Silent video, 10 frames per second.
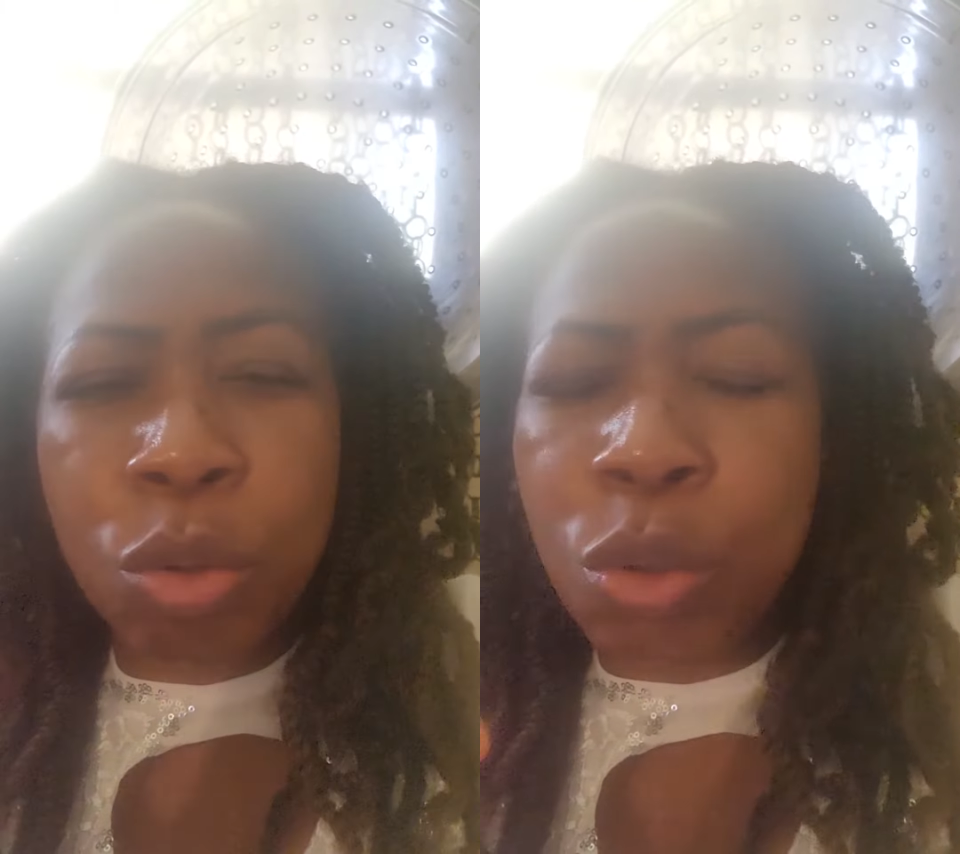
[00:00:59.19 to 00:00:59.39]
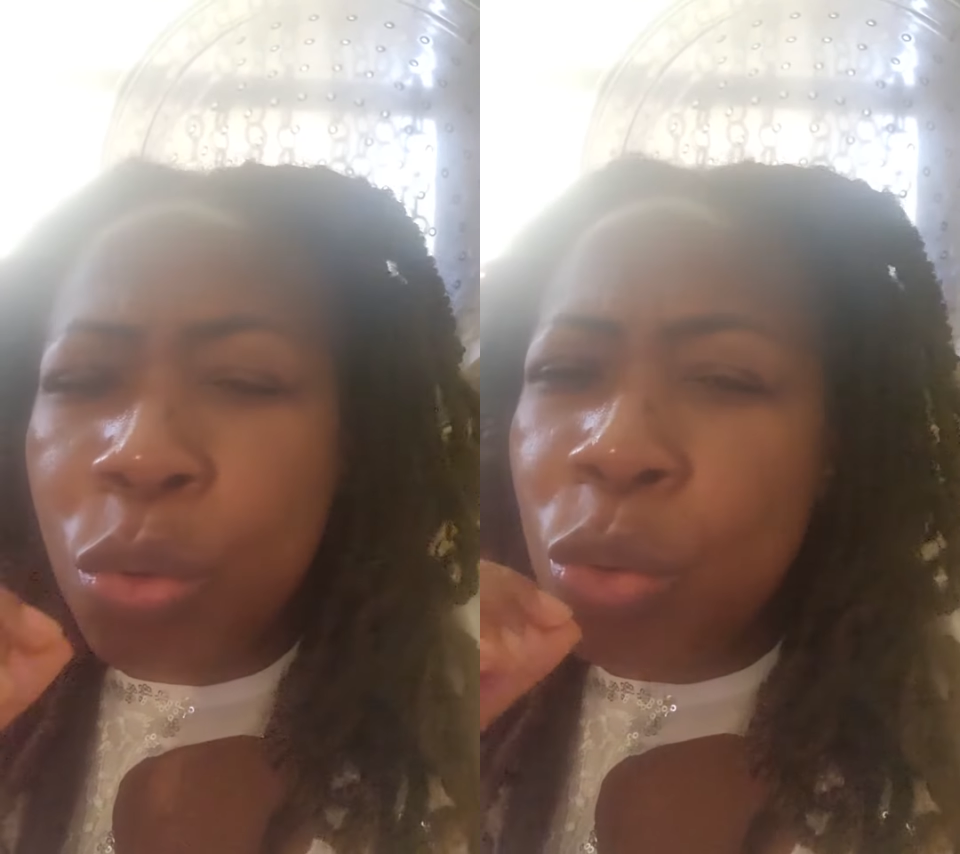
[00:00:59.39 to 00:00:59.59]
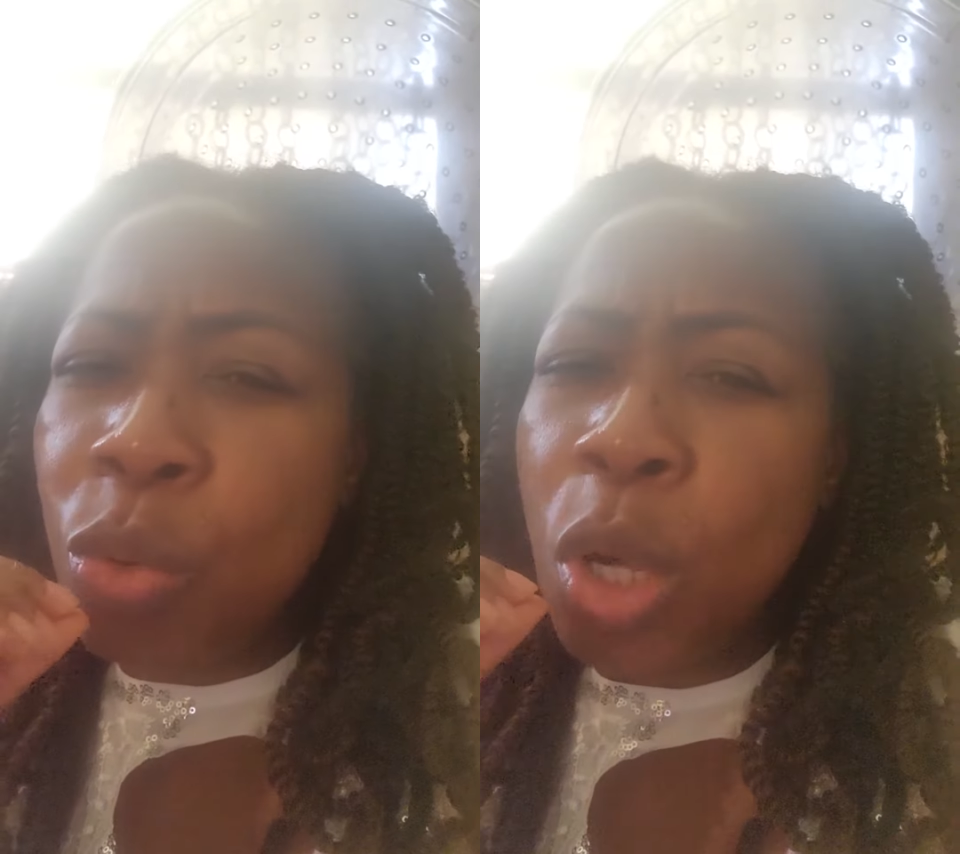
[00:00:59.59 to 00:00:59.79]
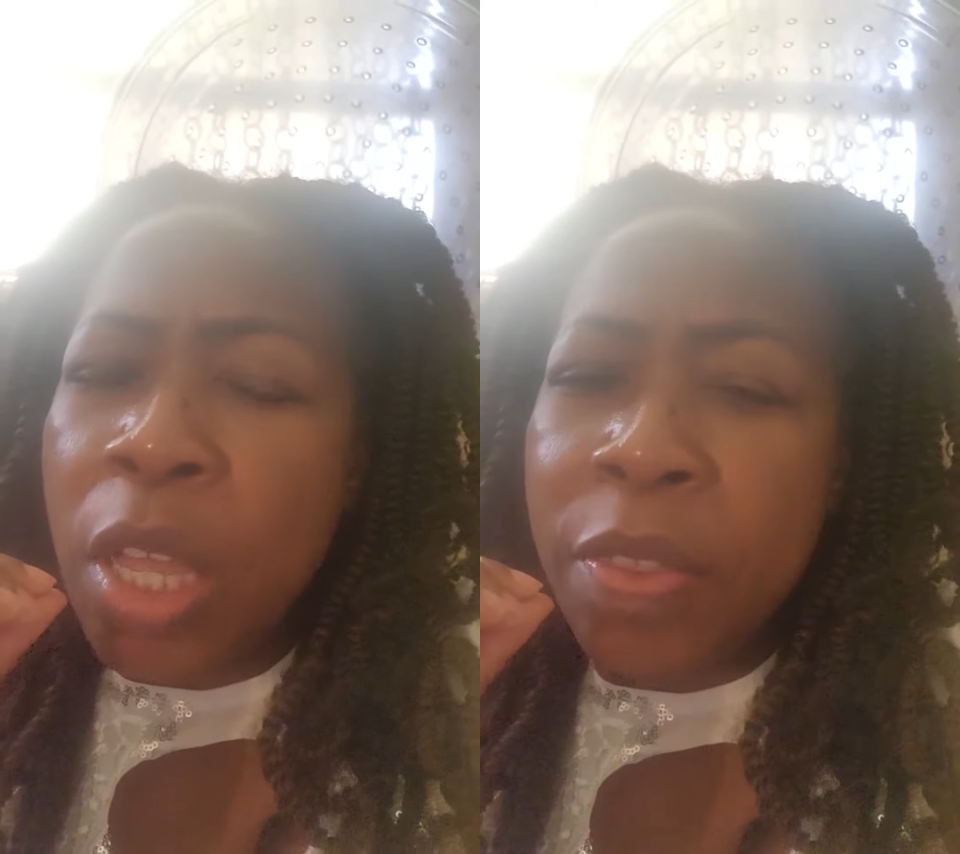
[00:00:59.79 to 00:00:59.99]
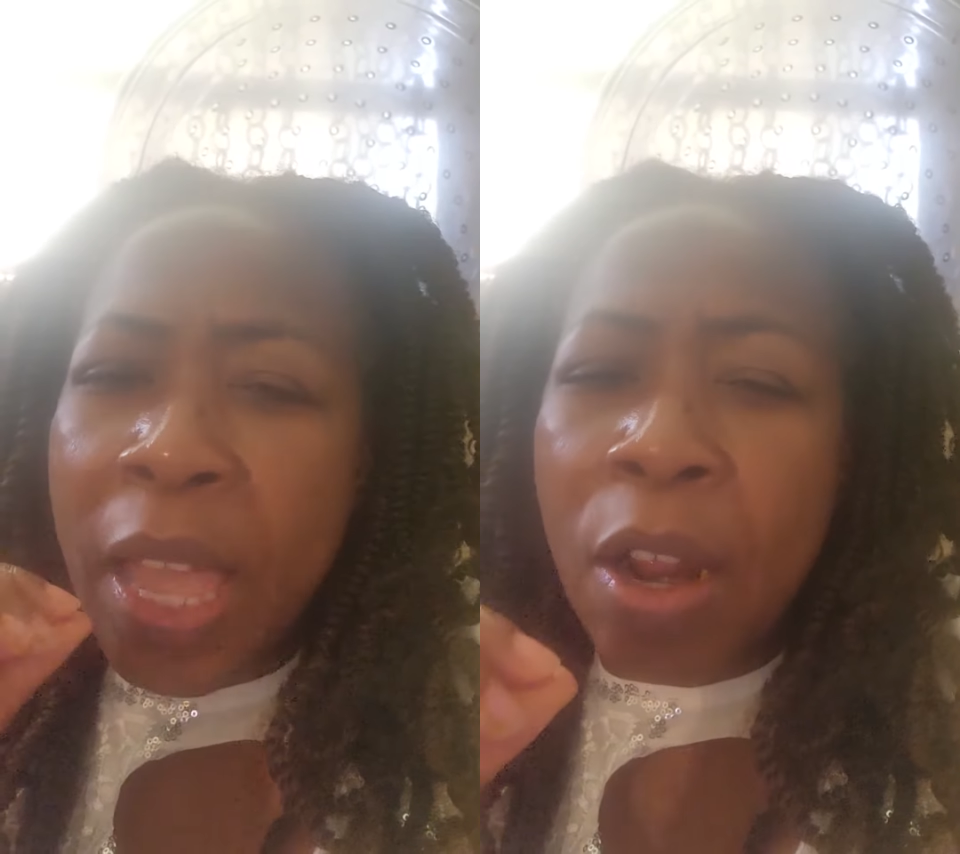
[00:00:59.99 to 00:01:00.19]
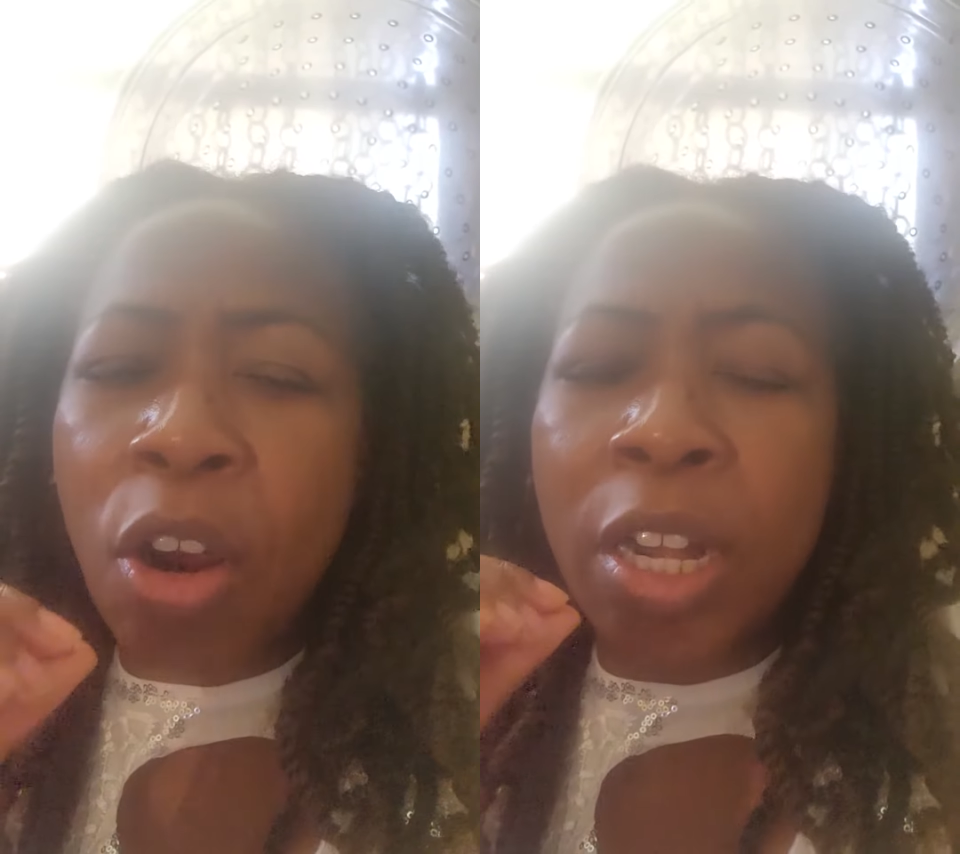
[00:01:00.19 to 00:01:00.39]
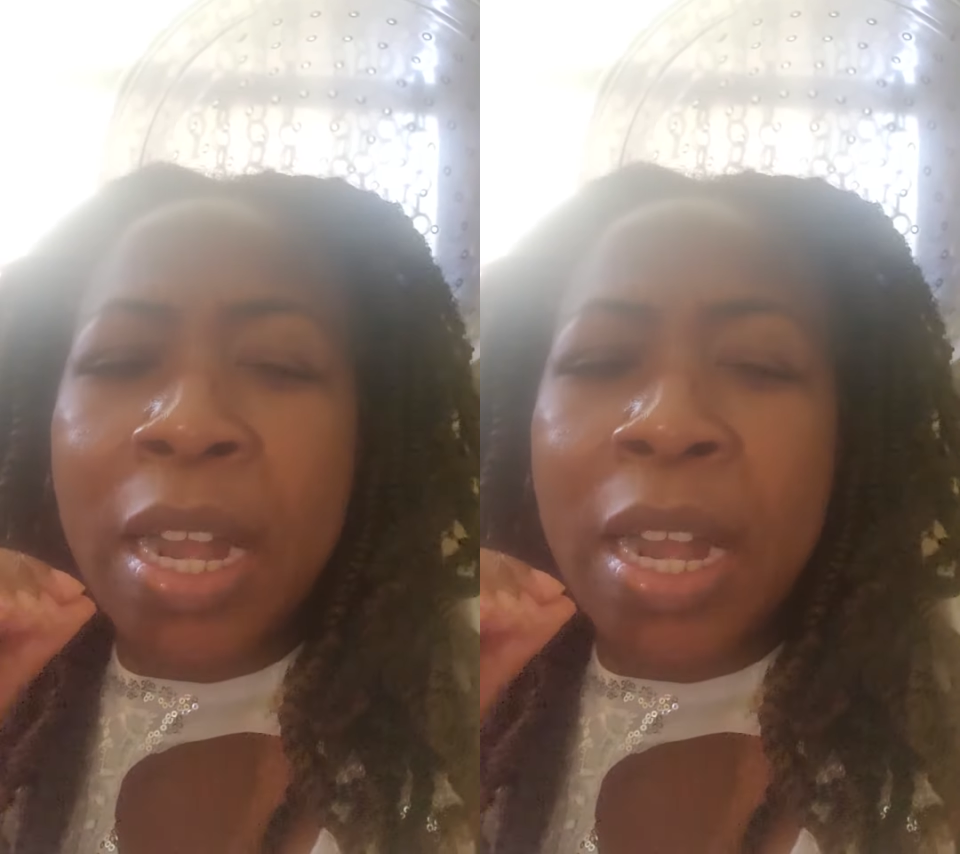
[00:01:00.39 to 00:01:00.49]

you that are